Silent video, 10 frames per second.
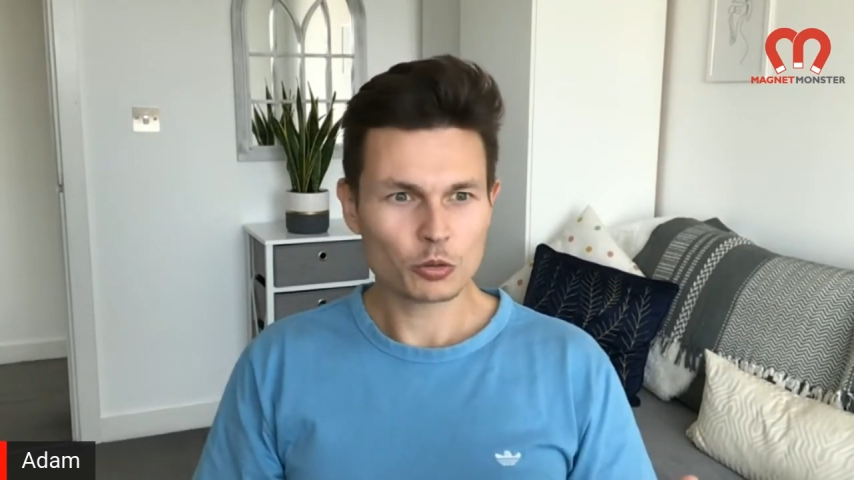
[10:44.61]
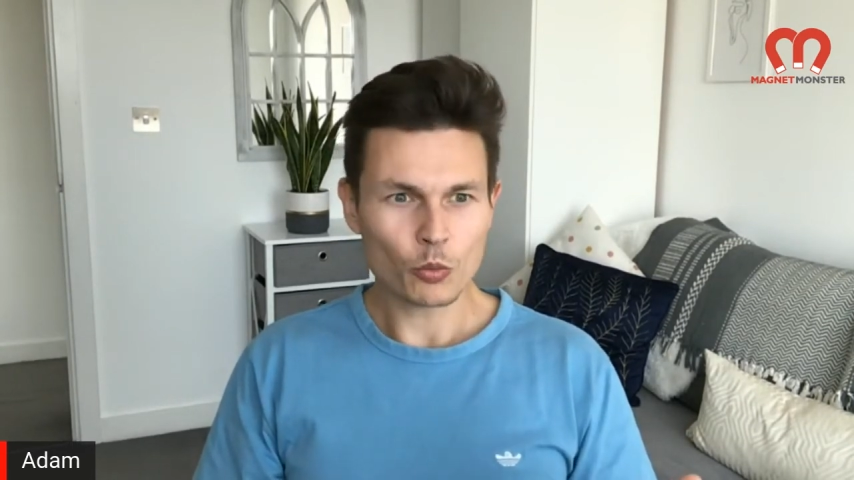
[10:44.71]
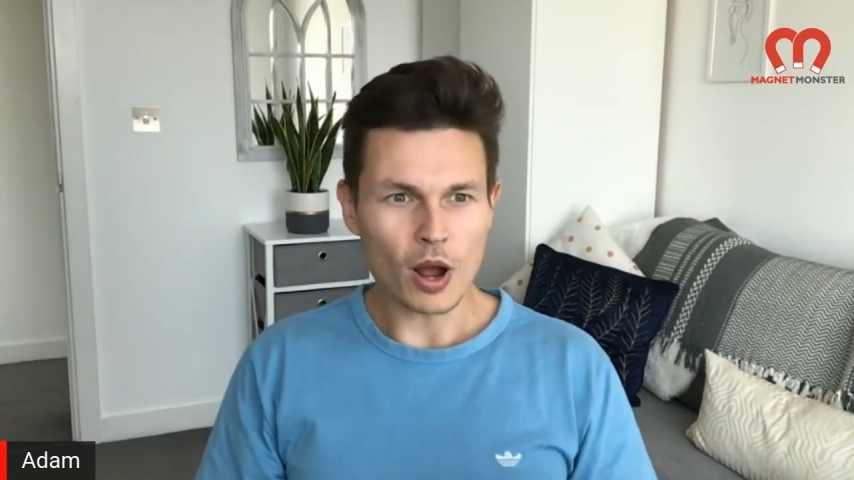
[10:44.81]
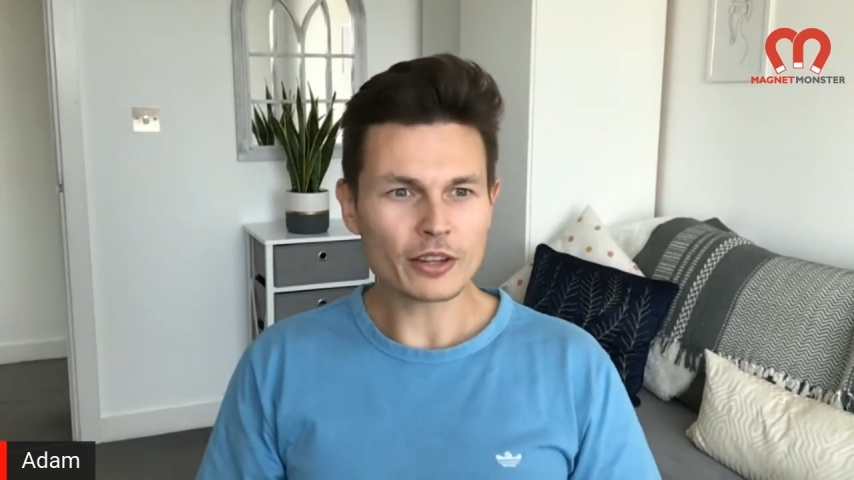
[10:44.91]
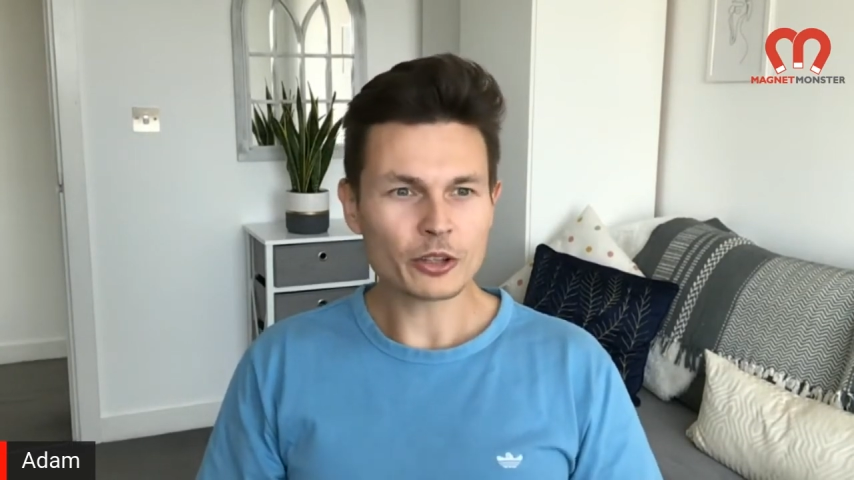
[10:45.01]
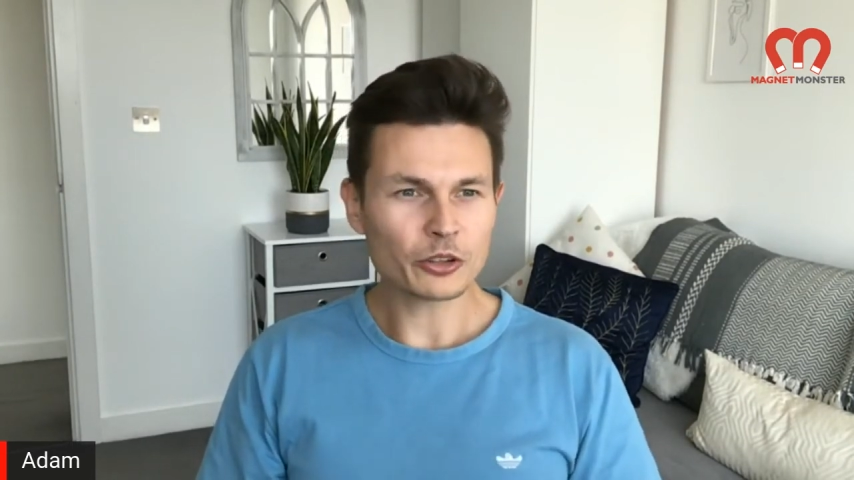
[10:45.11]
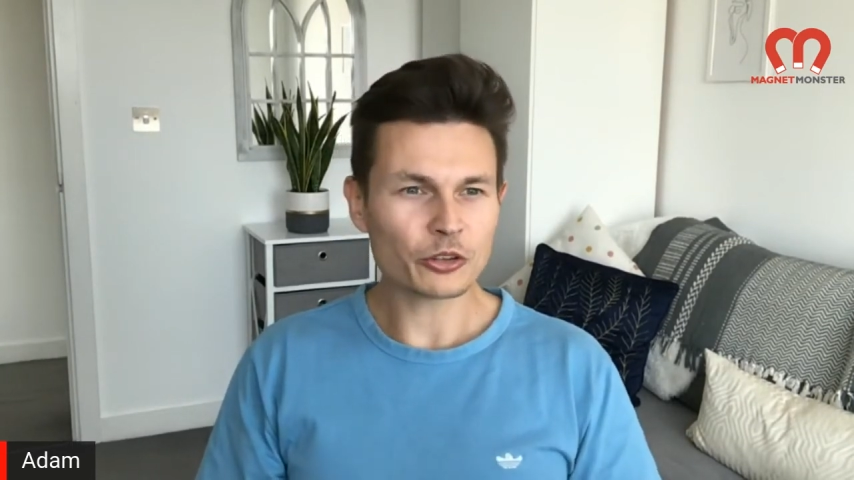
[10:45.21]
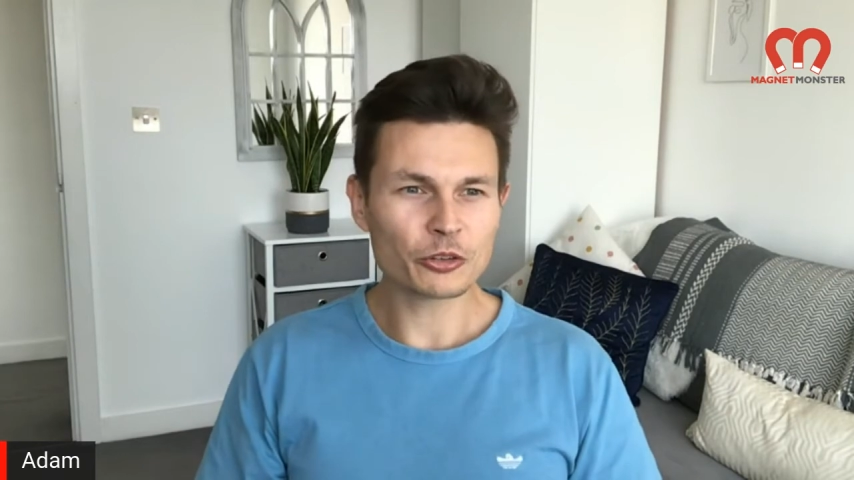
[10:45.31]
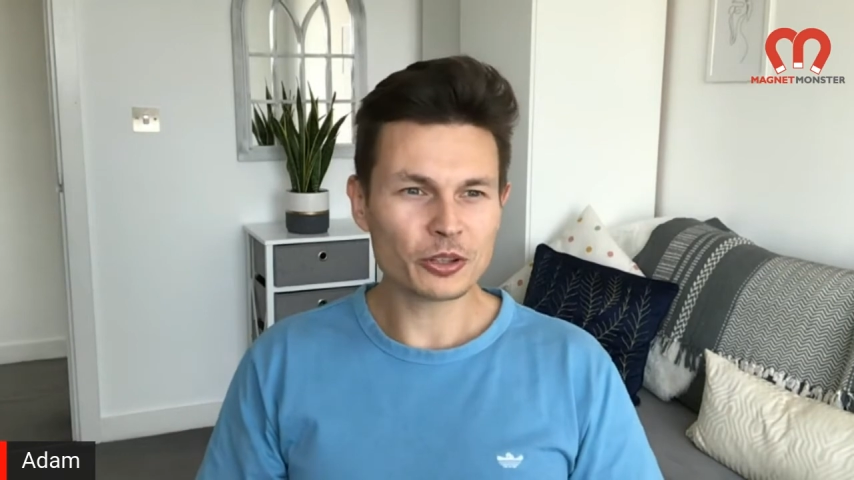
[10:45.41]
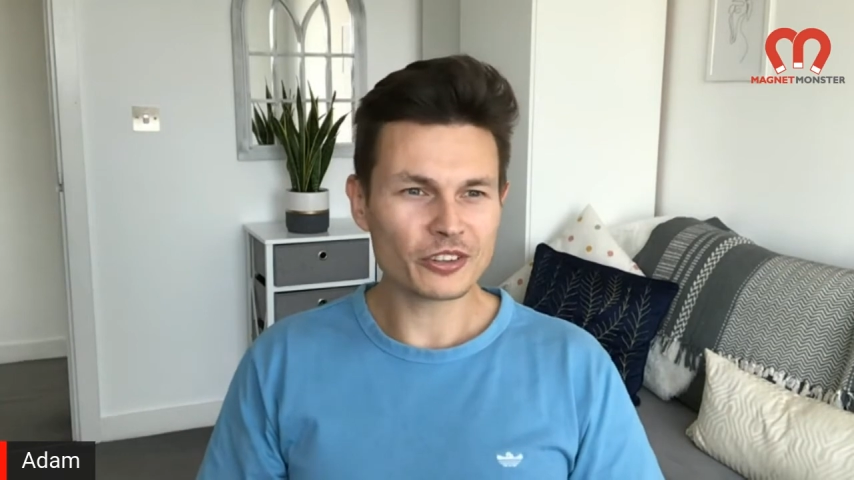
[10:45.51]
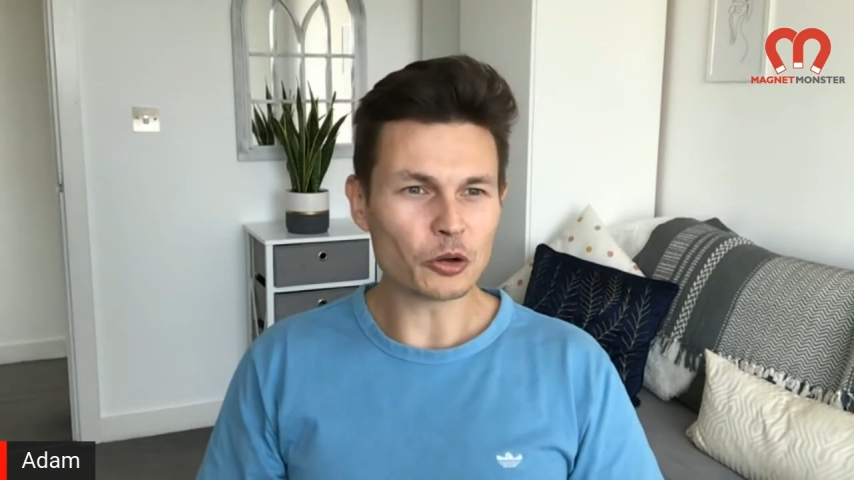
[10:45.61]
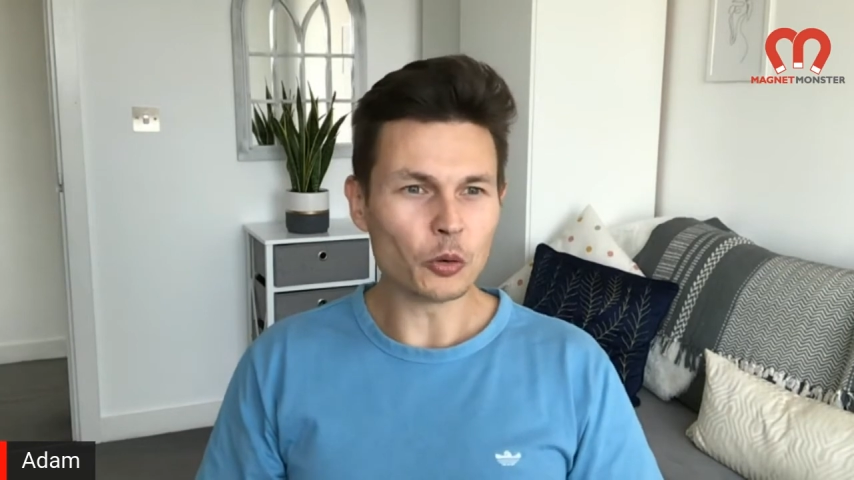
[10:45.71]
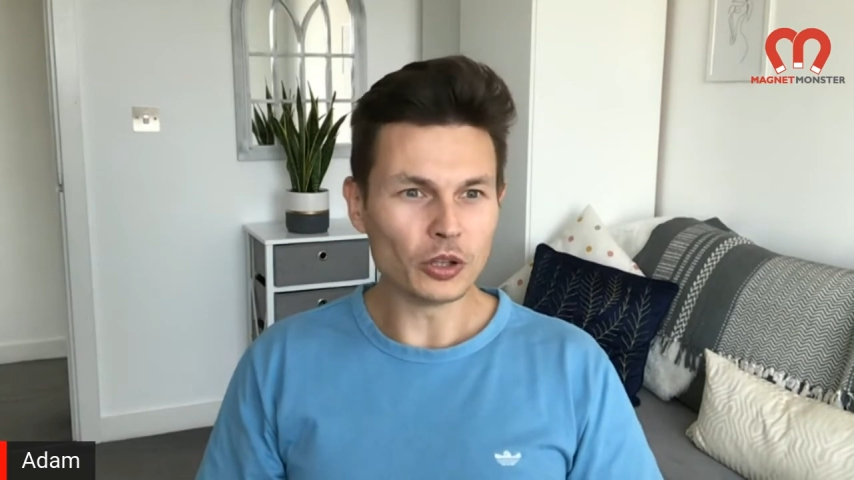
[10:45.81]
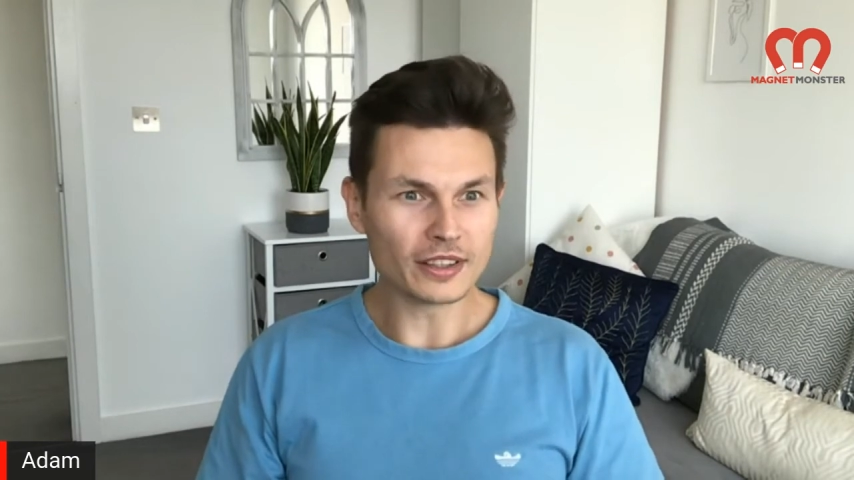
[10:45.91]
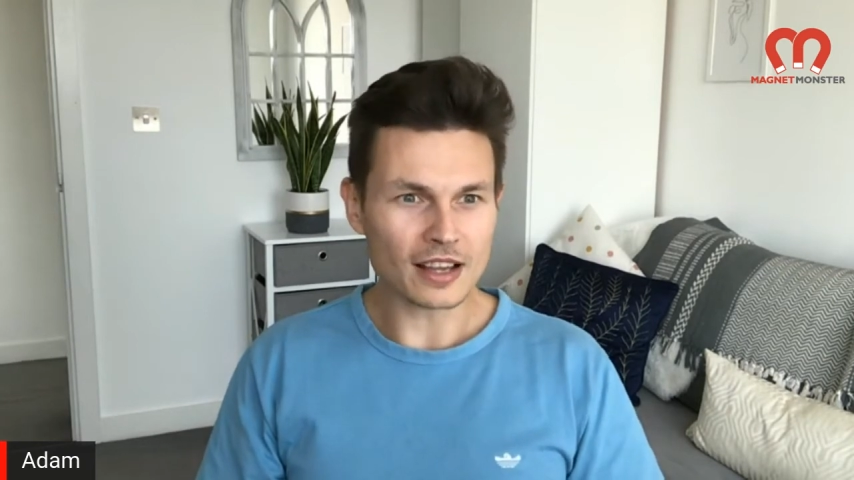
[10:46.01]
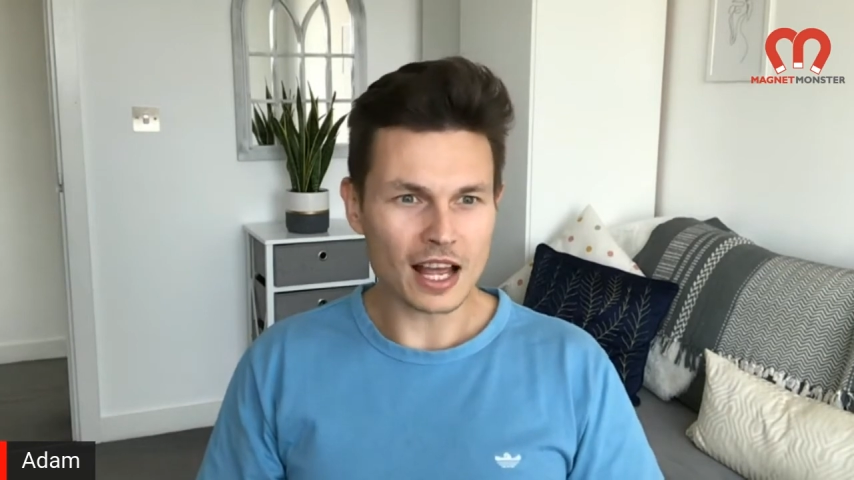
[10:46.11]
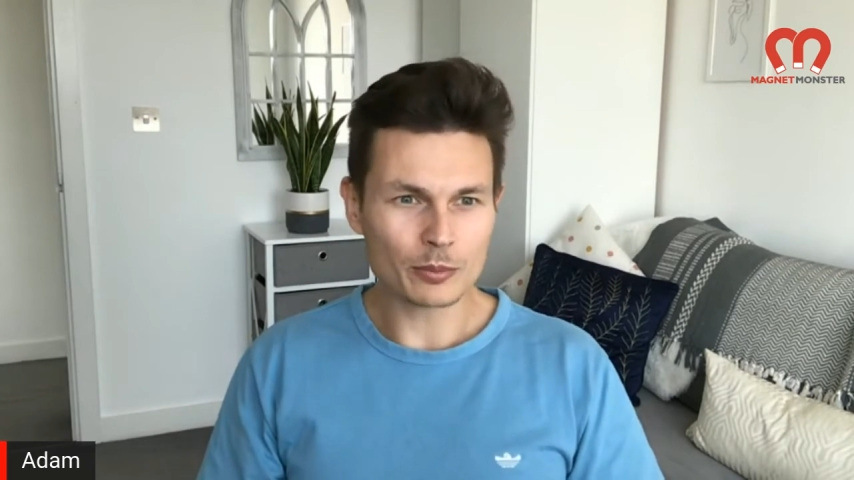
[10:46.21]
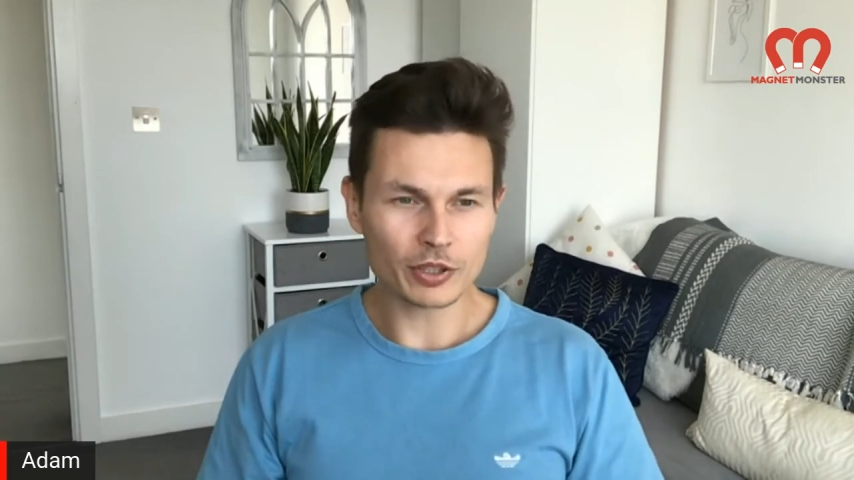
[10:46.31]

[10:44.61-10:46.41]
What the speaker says: why don't I just do this all the time?